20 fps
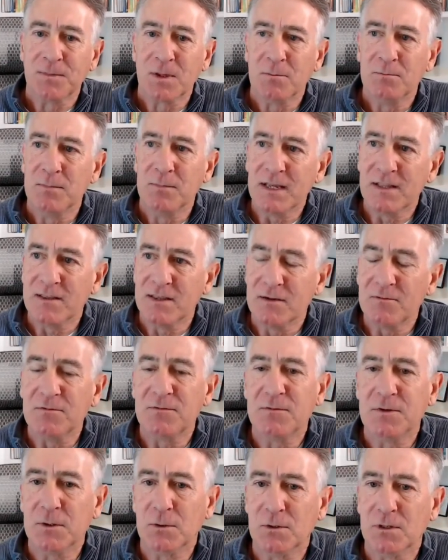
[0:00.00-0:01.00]
make them
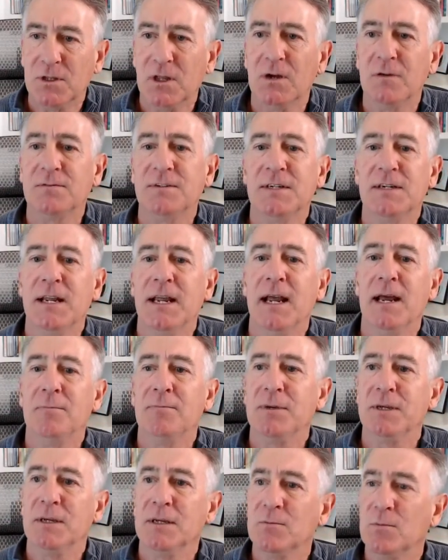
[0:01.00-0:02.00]
feel loved and
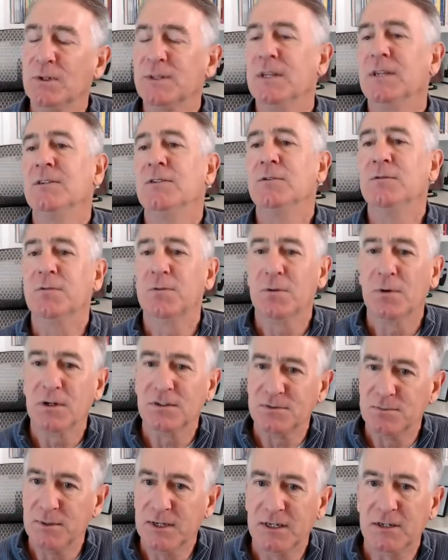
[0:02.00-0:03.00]
happy, and what they do for
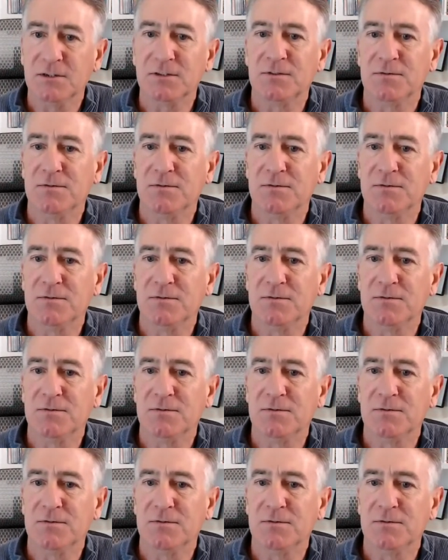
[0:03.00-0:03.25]
us make us